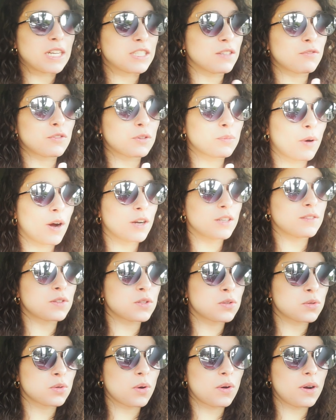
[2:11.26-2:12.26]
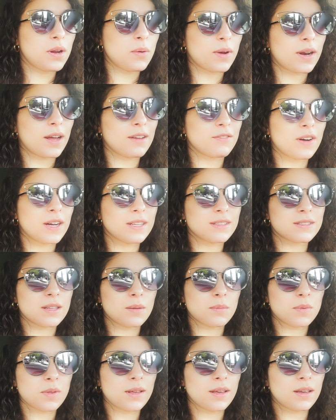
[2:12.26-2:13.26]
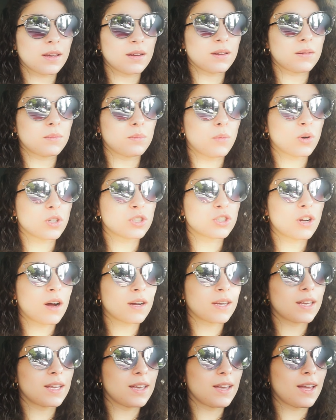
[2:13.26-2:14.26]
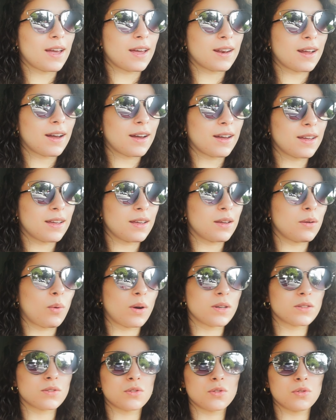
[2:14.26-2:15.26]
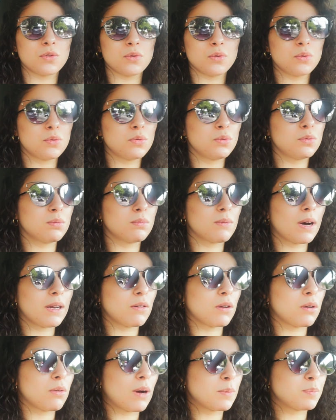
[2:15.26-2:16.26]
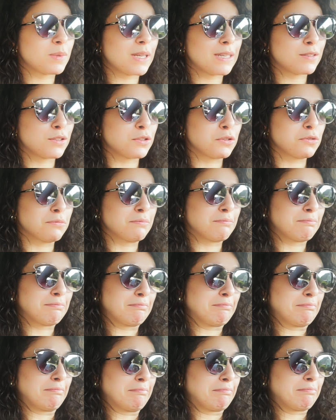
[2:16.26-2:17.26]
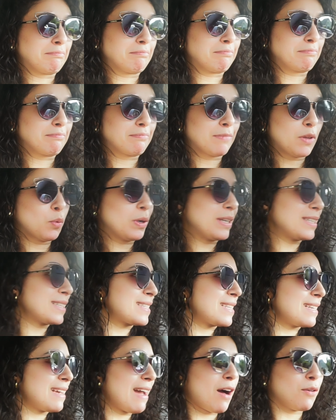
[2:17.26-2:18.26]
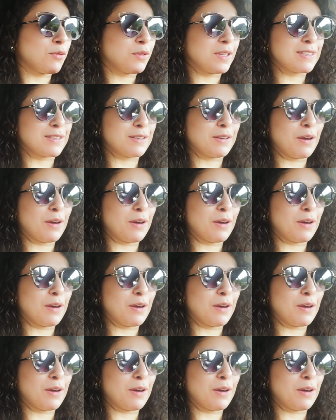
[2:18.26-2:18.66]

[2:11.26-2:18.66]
a different part of the story when I find something more shocking and I want to, I don't know, update you. We'll see how this